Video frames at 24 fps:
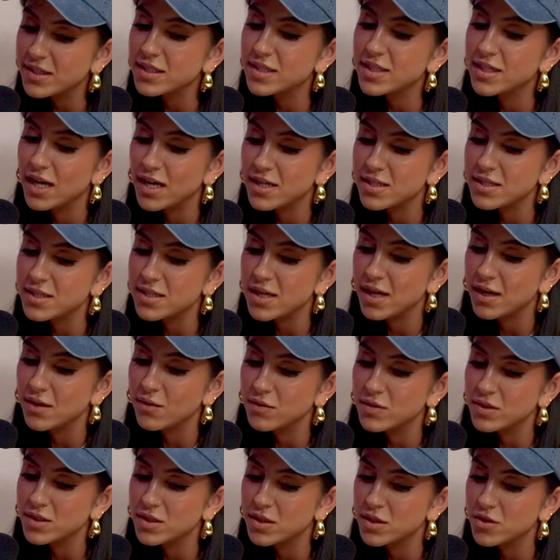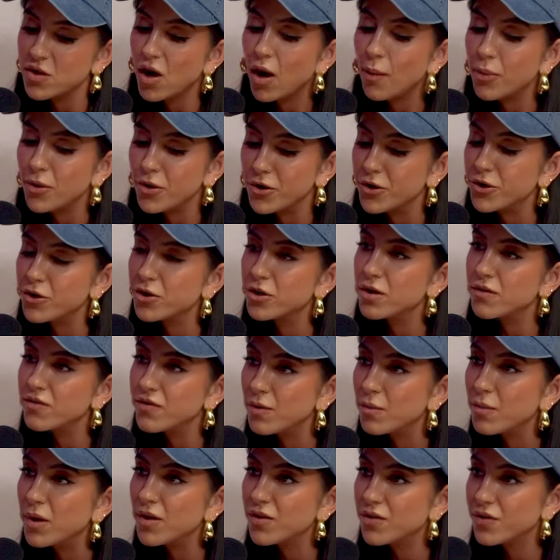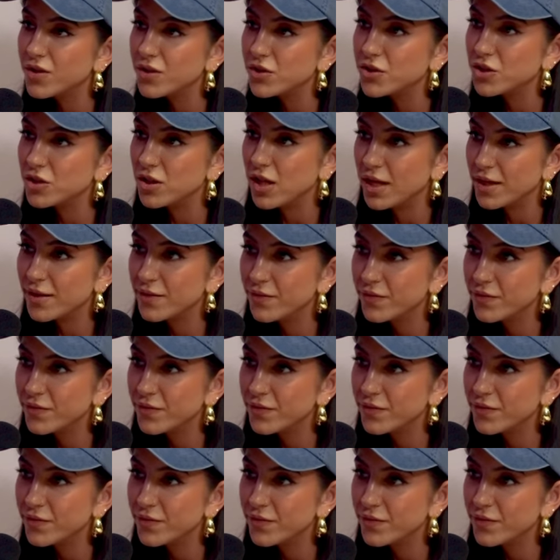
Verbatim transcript: to guess, I was the top earner of the month in July.